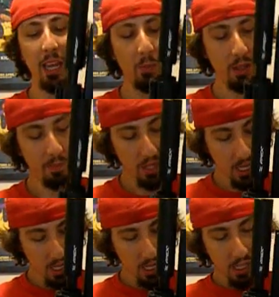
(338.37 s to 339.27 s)
than what it came with.
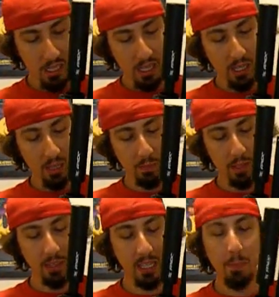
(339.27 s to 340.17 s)

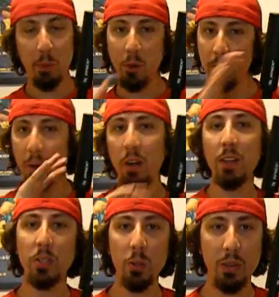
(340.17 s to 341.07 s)
The important
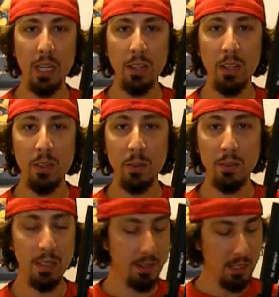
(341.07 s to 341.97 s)
part of this whole thing,
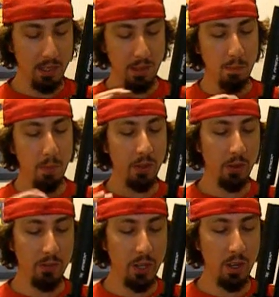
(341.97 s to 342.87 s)
though, the
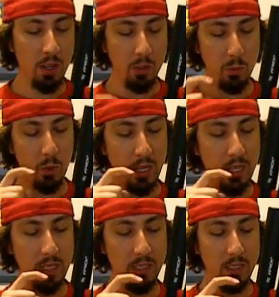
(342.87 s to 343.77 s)
mother of it all,
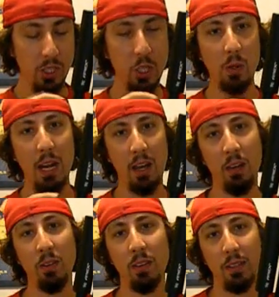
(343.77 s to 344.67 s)
was the
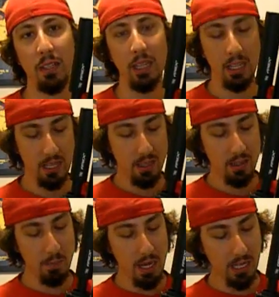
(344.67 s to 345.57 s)
Shroud.
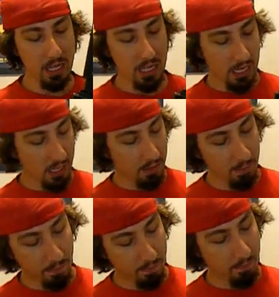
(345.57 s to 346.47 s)
The
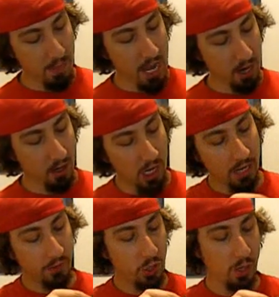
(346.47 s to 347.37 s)
Metadyne
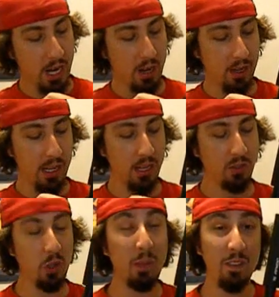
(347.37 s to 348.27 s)
knockoff Shroud.
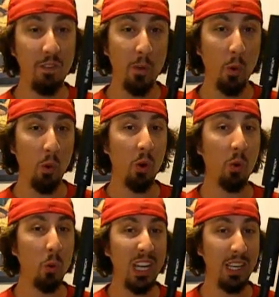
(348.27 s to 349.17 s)
It took me
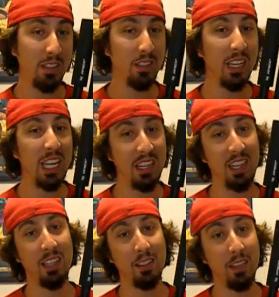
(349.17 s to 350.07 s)
4 weeks to
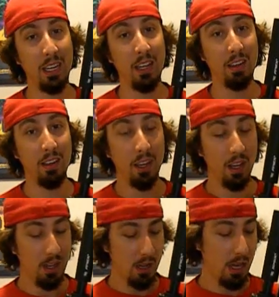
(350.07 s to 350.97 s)
get this thing.
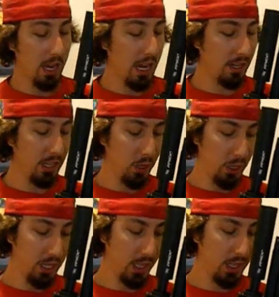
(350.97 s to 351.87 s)
I had to
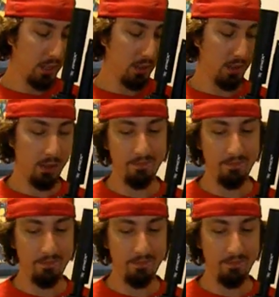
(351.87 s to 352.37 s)
deal with...